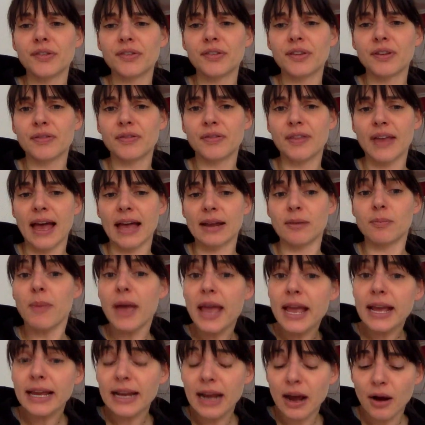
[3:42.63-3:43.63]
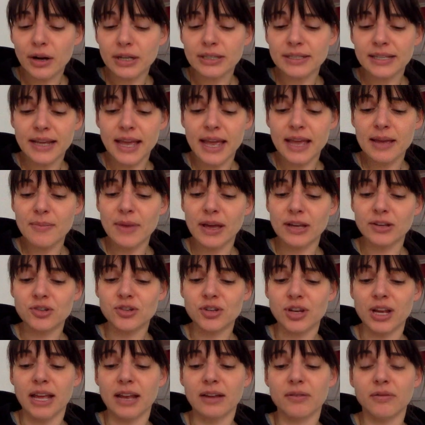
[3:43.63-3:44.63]
thing that Megan, our TA,
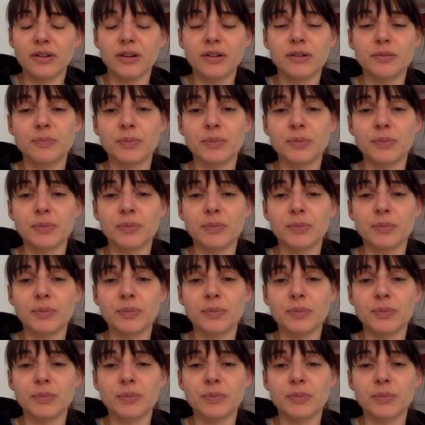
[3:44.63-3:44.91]
mentioned,